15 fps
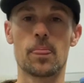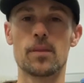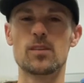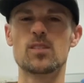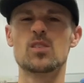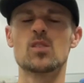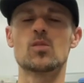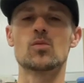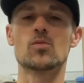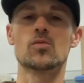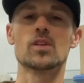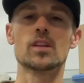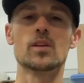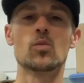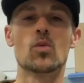you don't
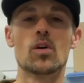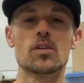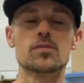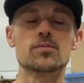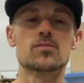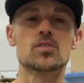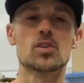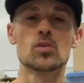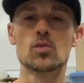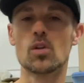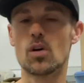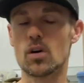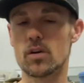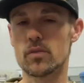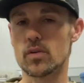really want too
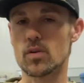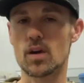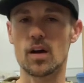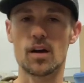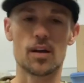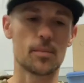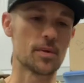long of a rod.